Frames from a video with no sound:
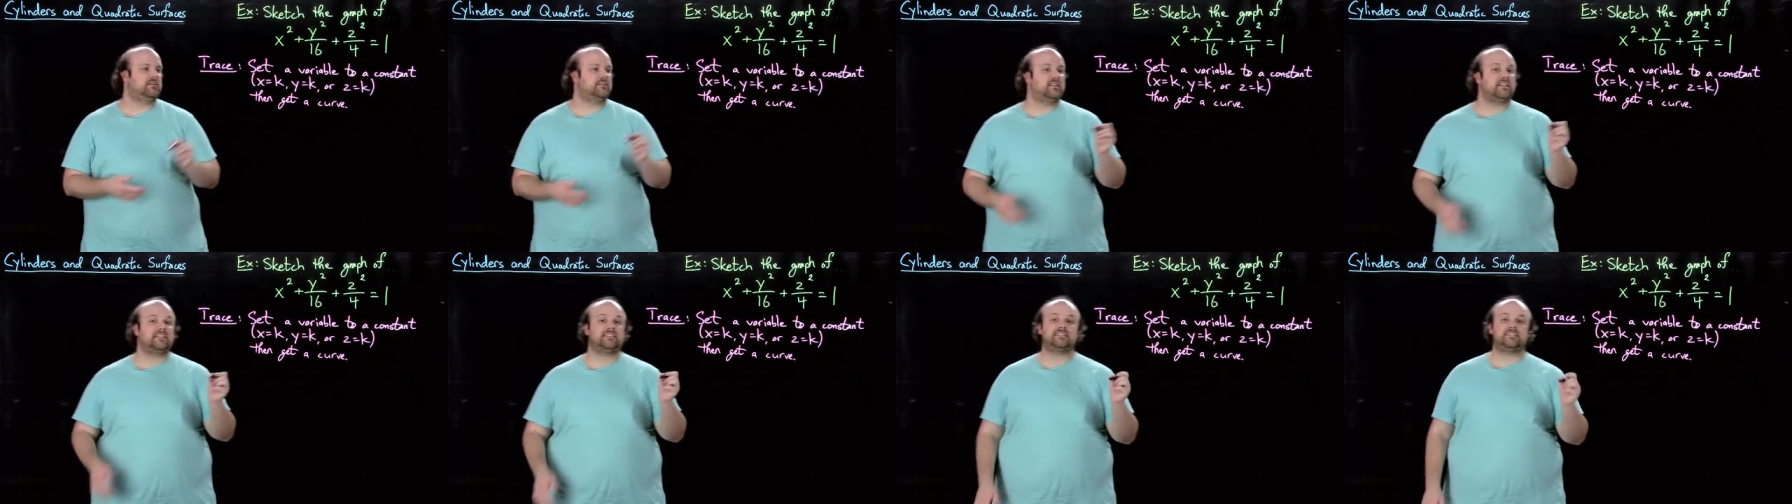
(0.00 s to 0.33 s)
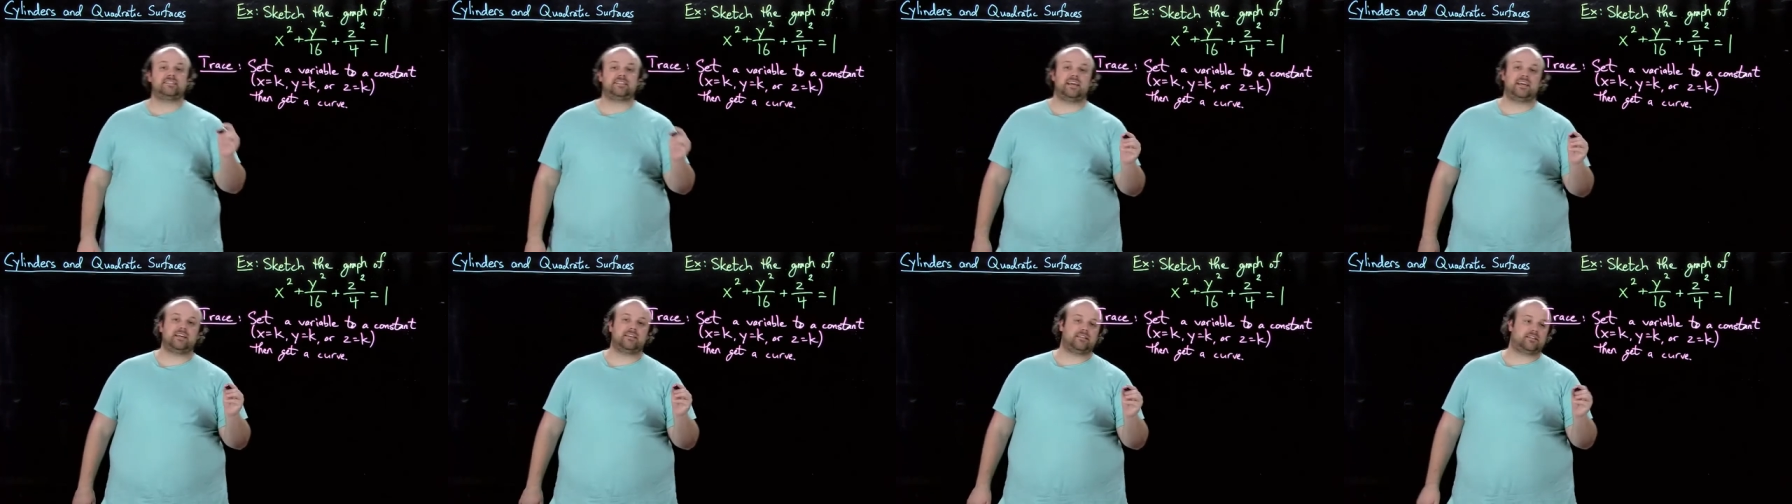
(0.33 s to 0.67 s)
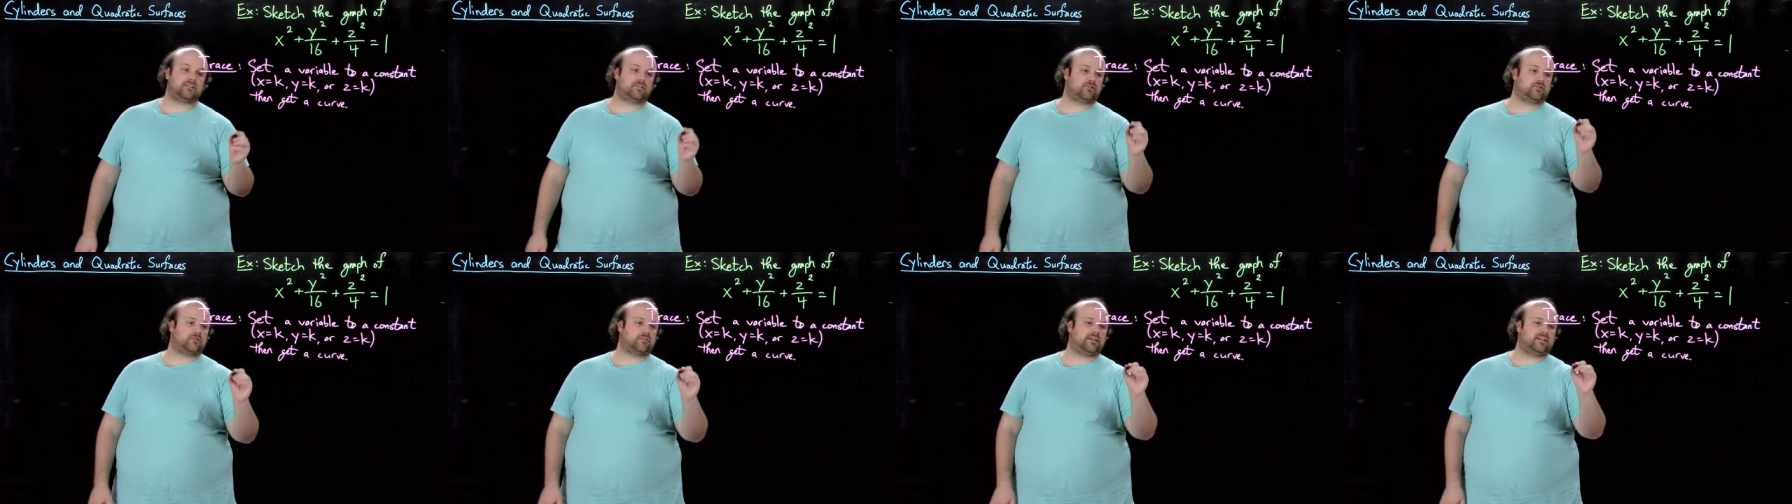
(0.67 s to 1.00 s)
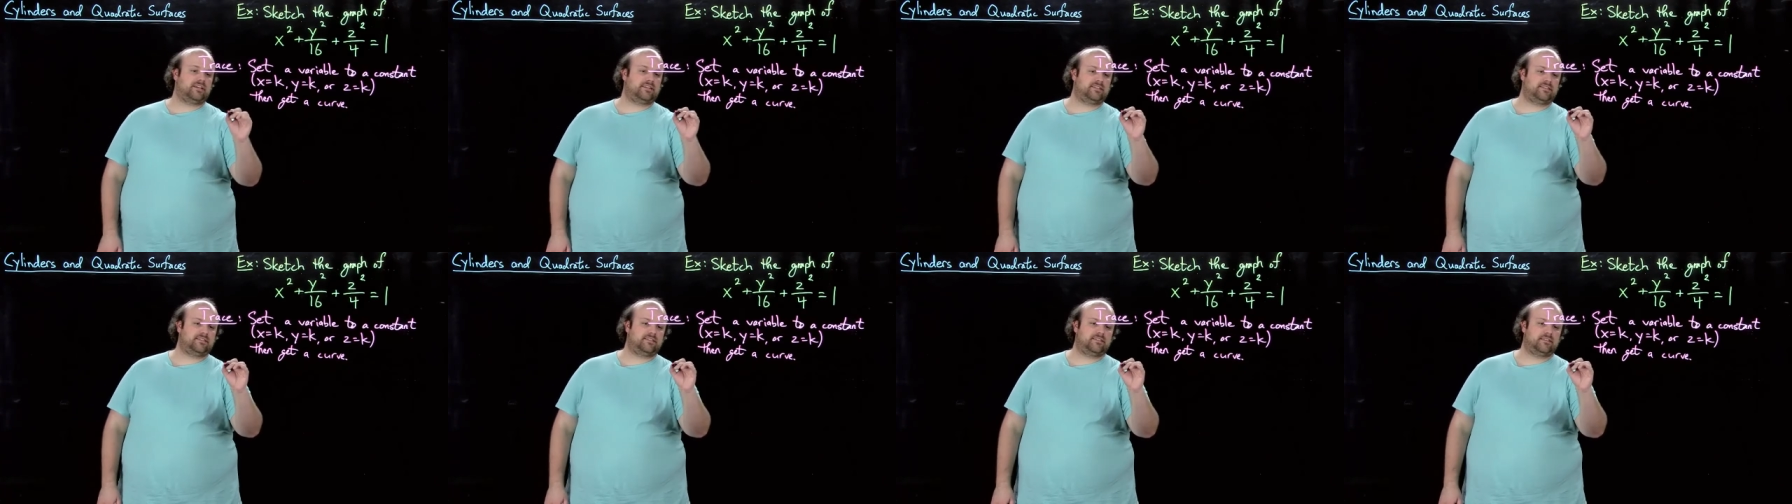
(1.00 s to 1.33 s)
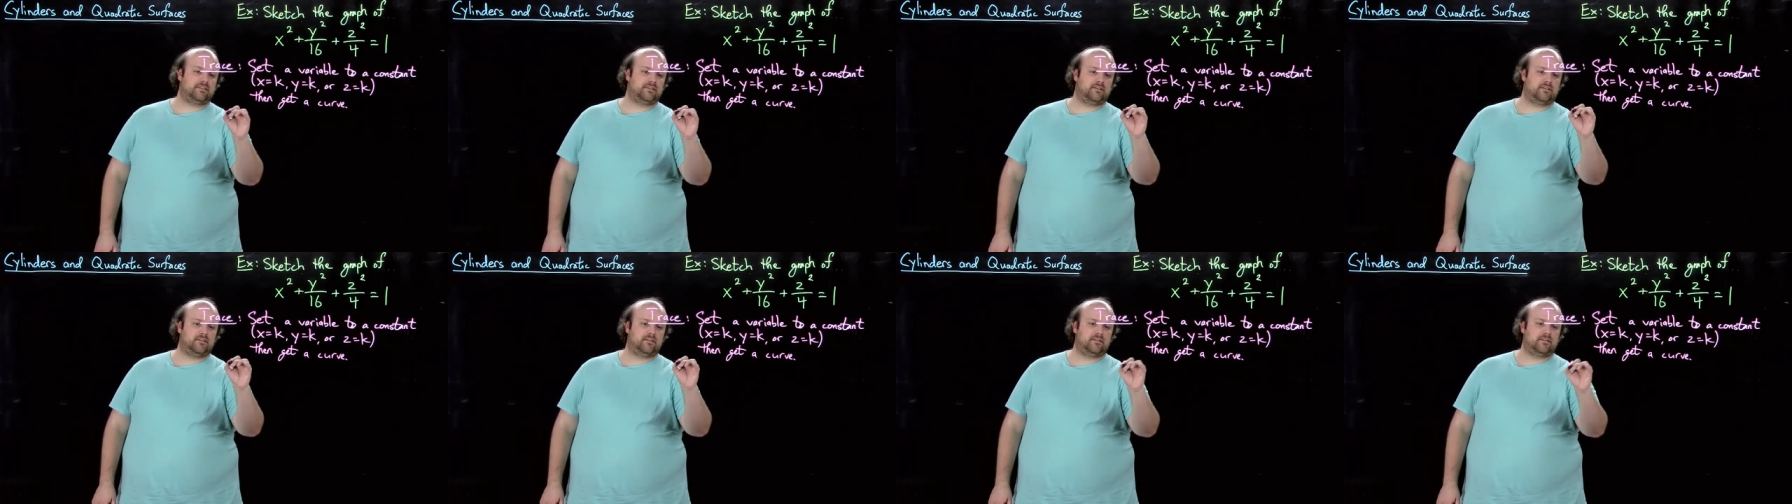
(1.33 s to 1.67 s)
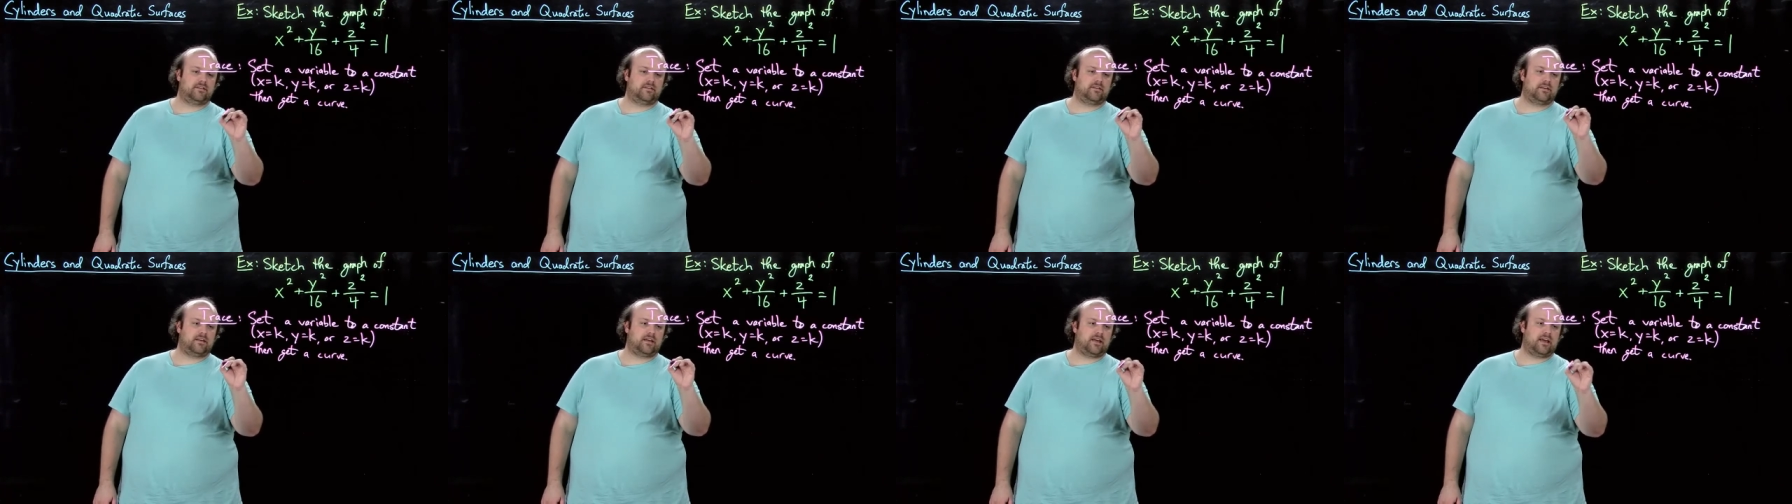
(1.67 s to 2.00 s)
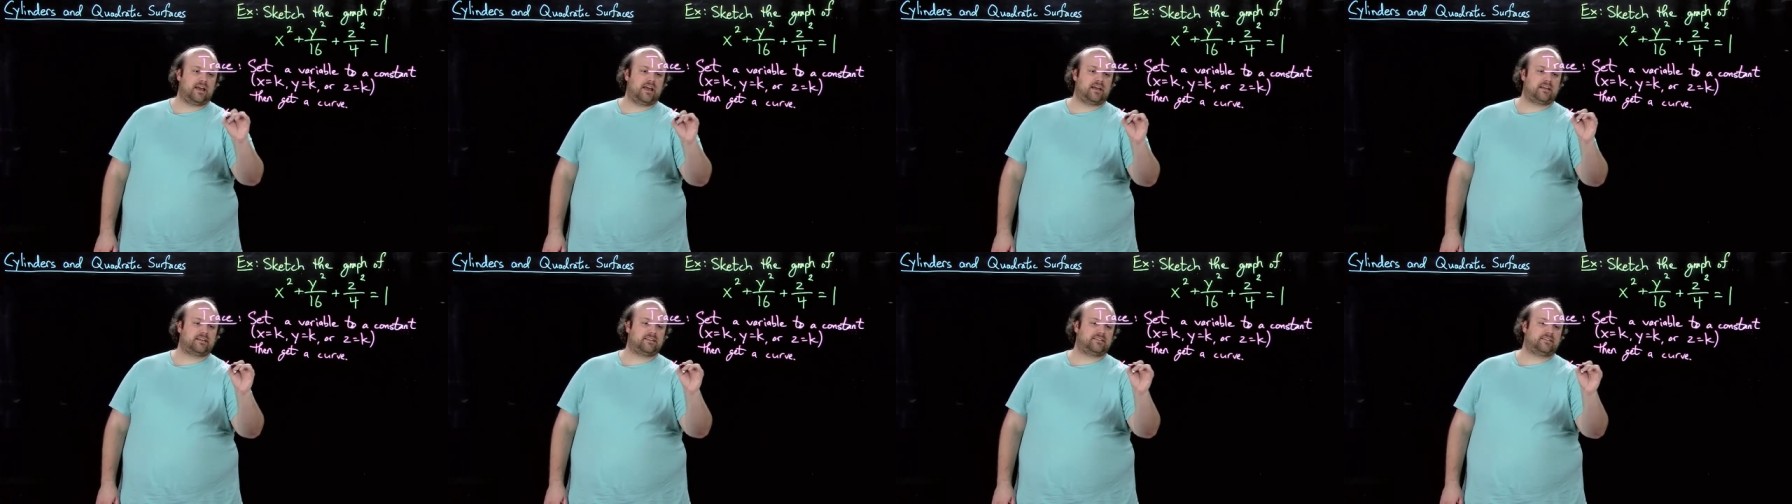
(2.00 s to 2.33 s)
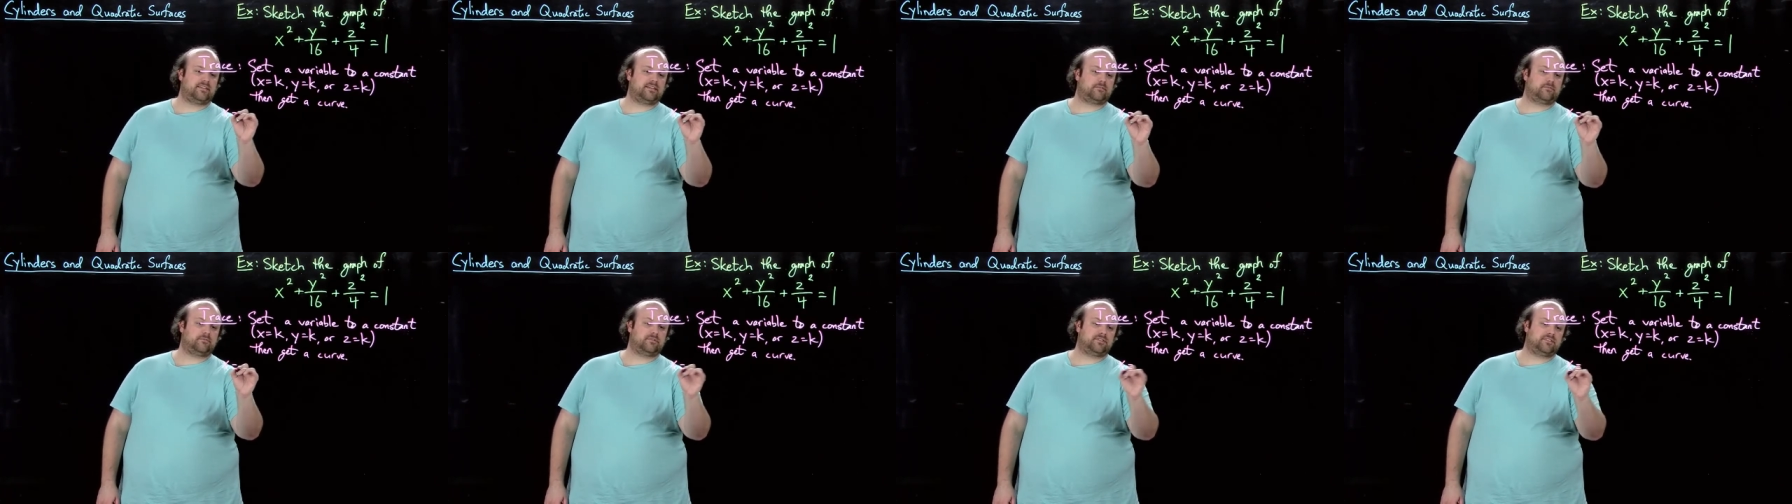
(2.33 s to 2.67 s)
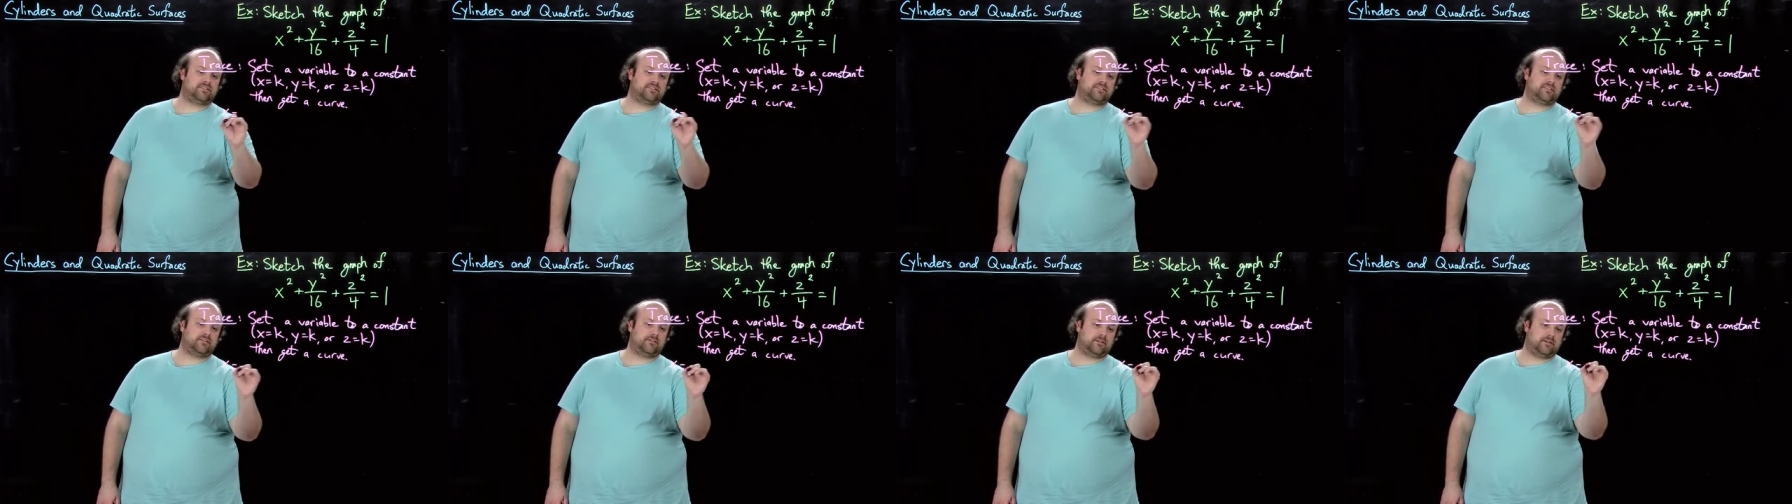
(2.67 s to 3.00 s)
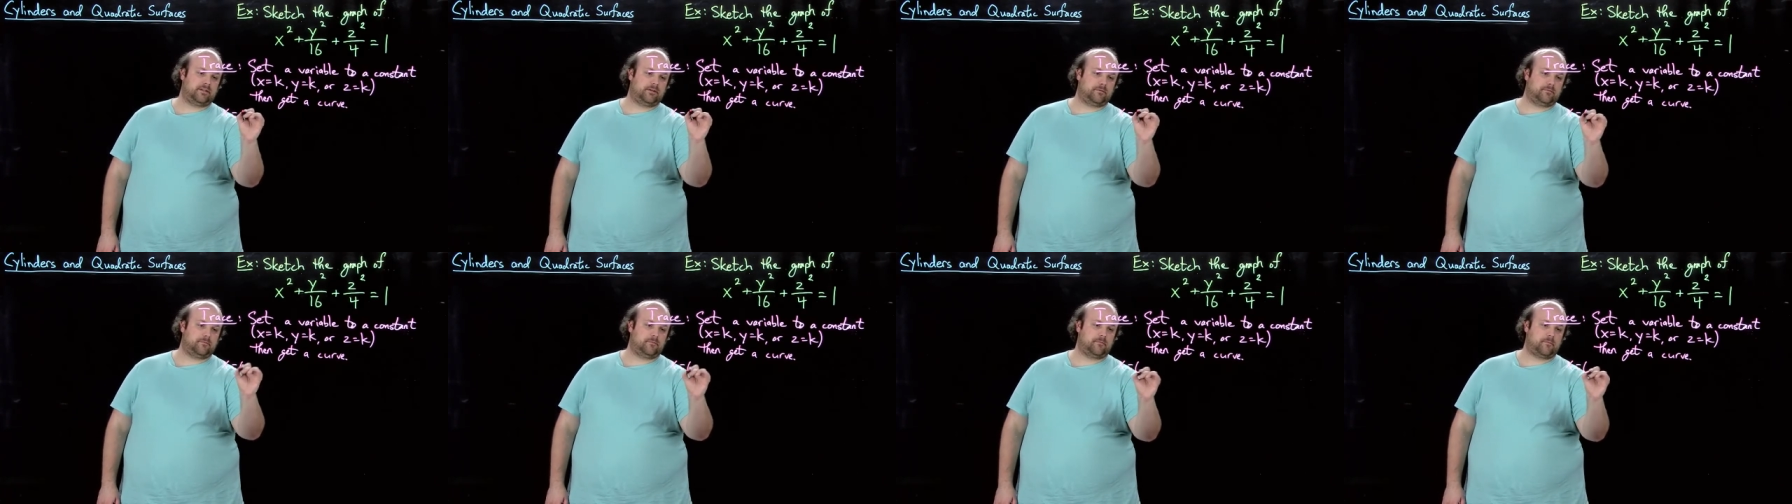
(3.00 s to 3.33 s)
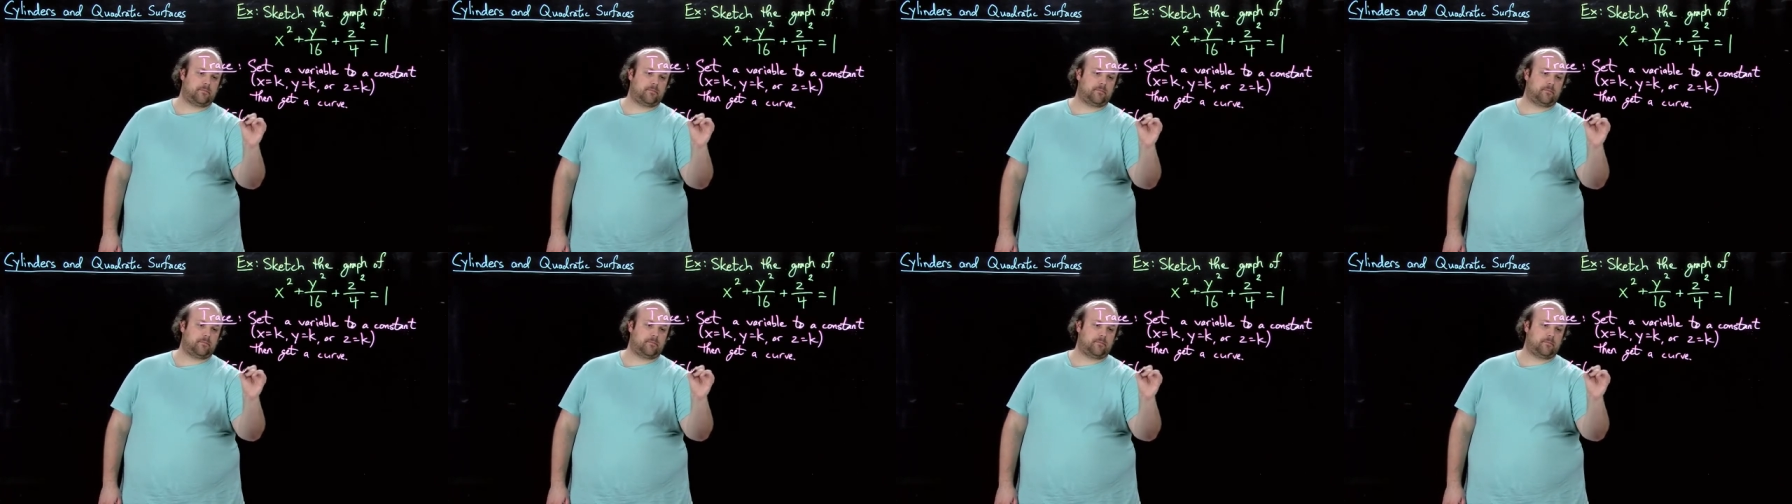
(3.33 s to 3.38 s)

let's take the trace x equals 0.